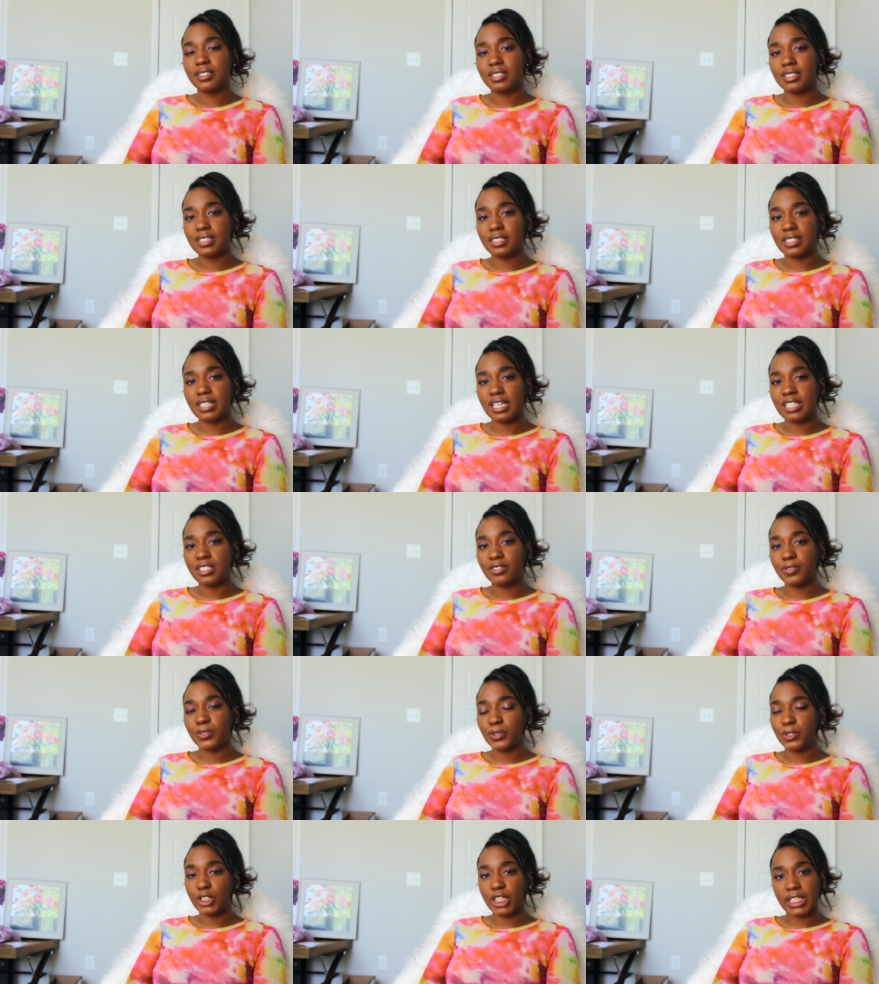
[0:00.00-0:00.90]

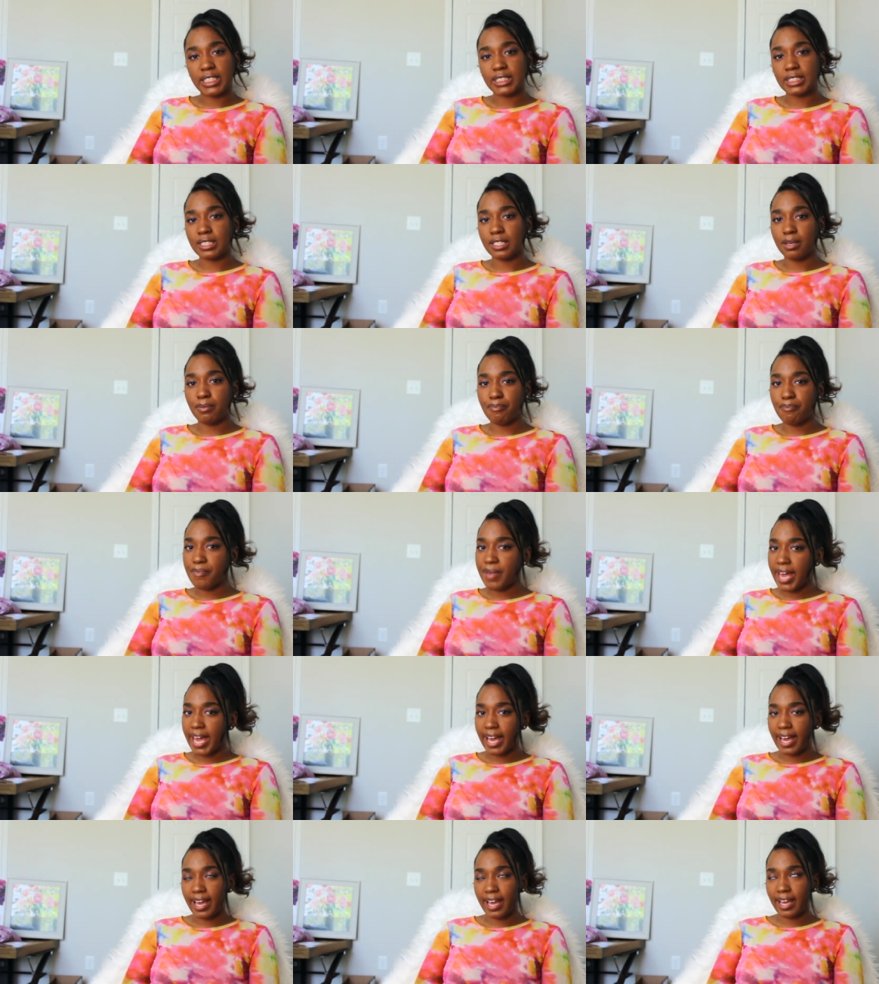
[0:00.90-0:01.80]
successful chasing the
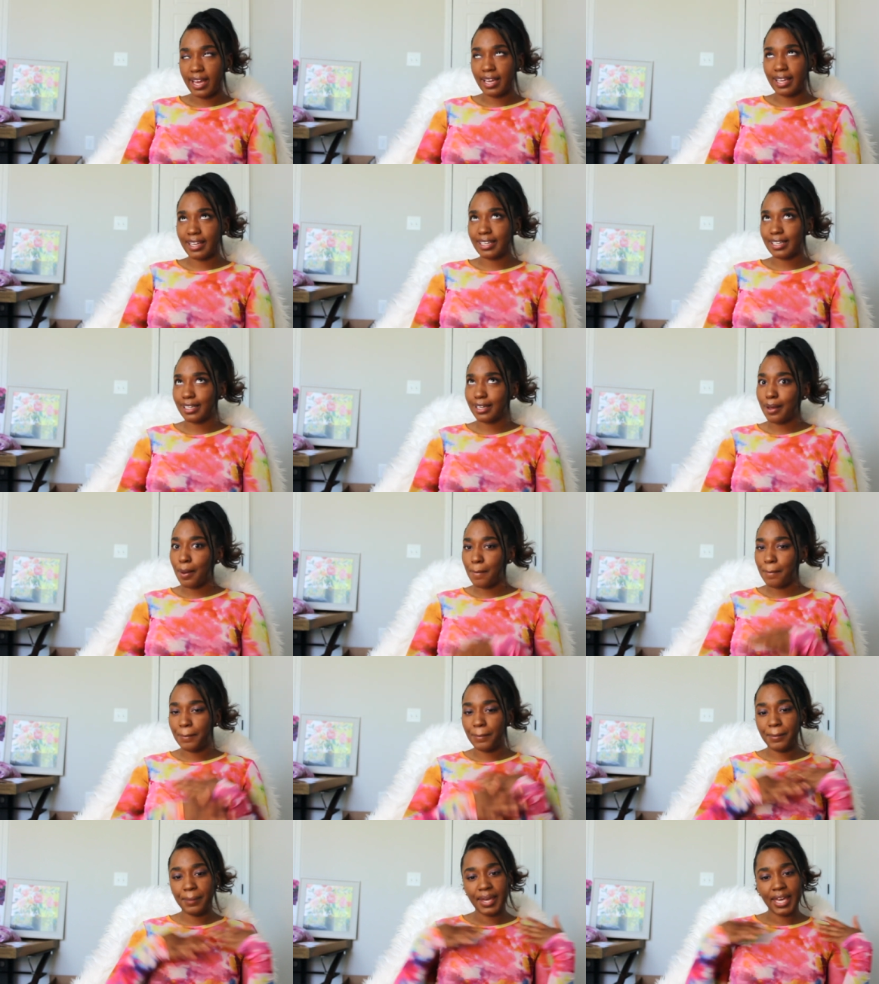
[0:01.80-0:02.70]
bag
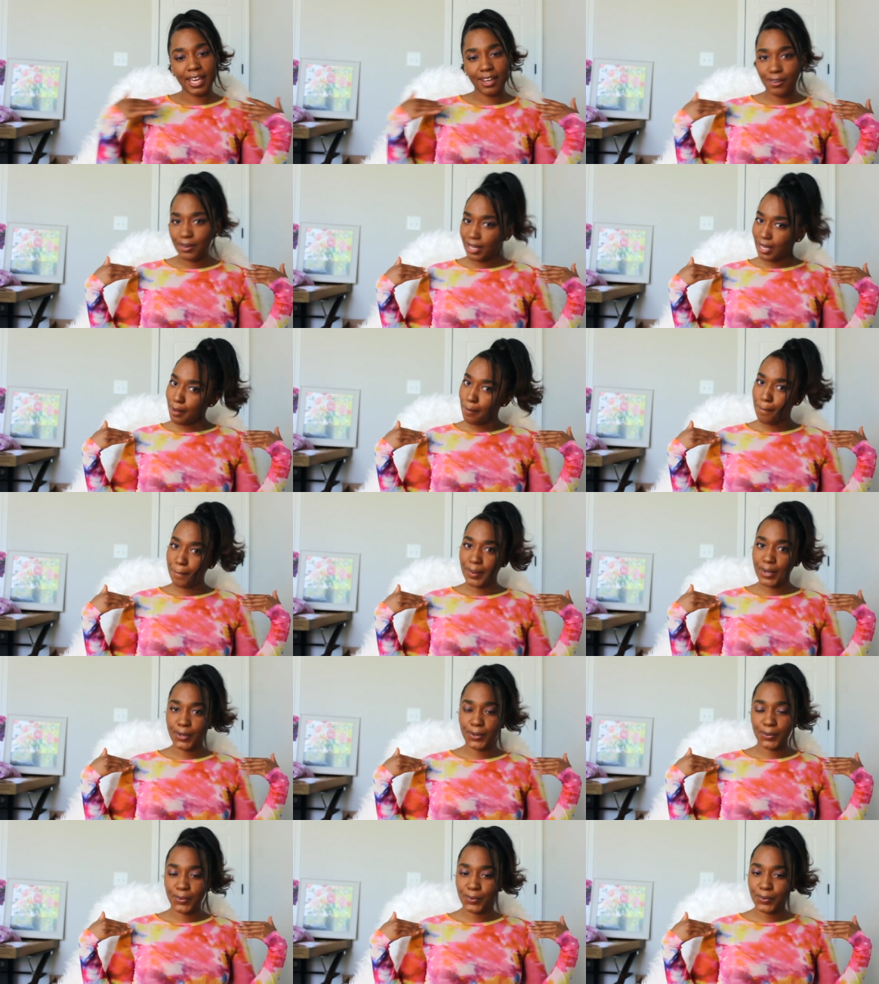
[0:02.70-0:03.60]
period
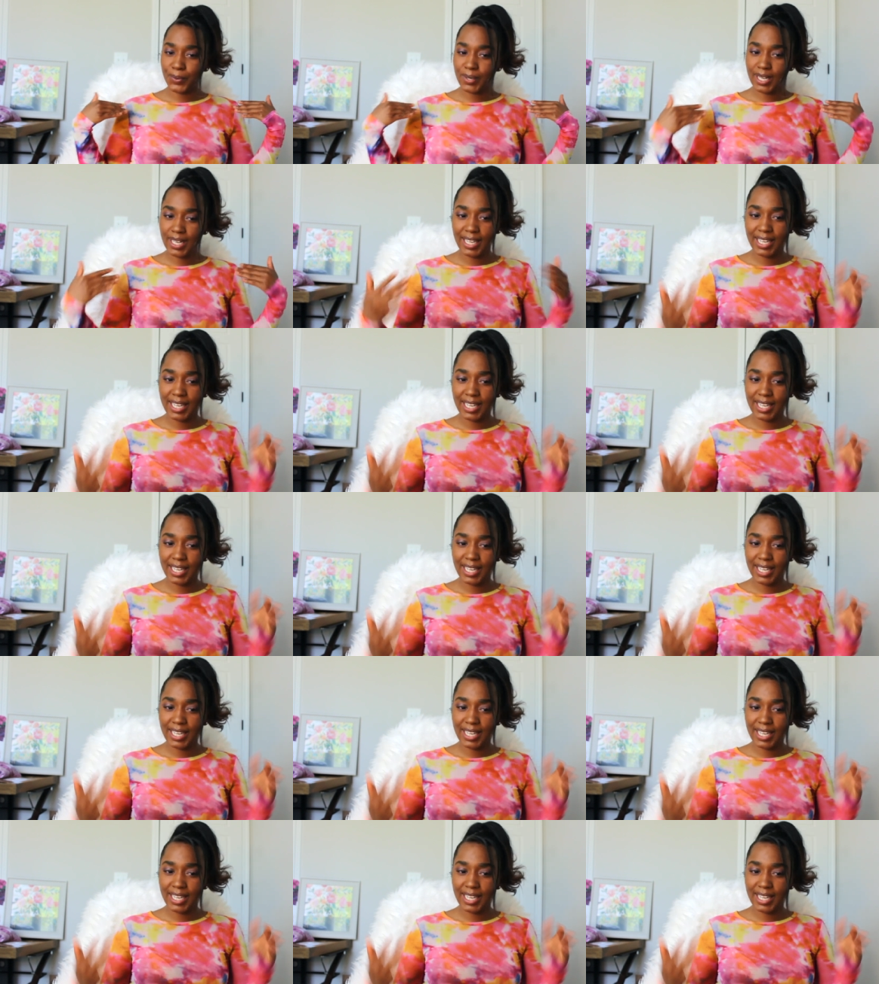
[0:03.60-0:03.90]
poo.